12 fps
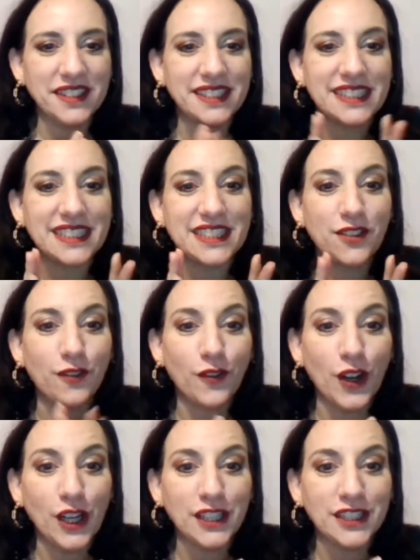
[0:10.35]
This is the
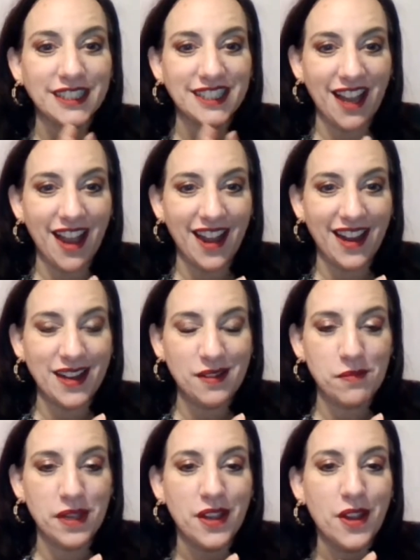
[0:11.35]
first
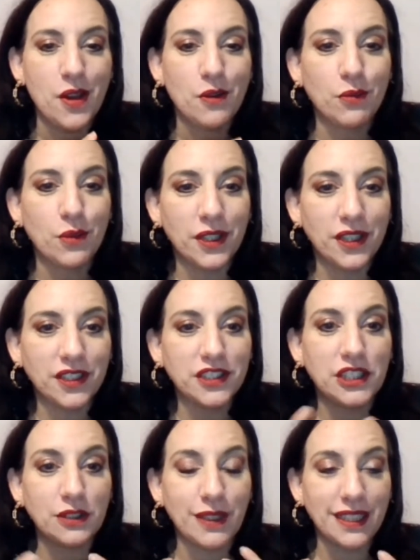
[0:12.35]
time we're
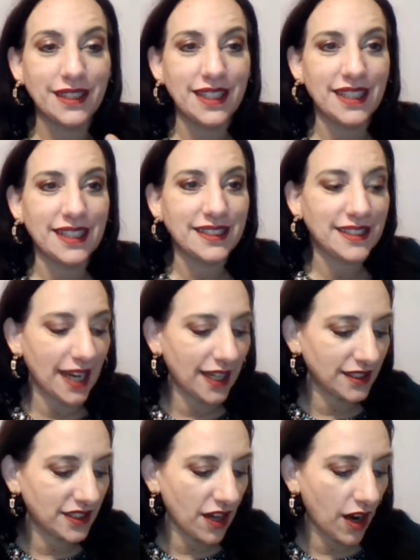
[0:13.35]
doing this
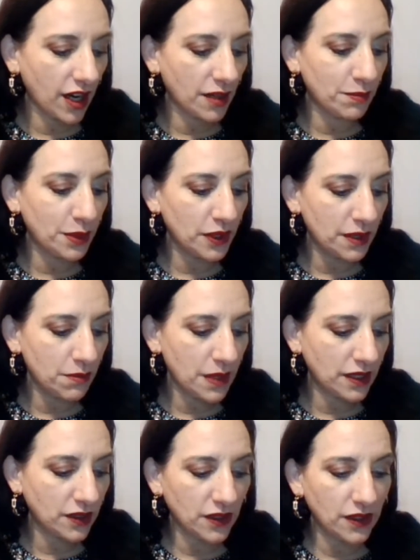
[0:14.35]
as our beauty
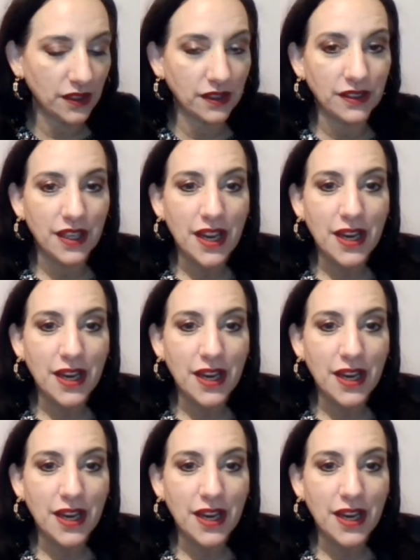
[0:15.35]
mingle.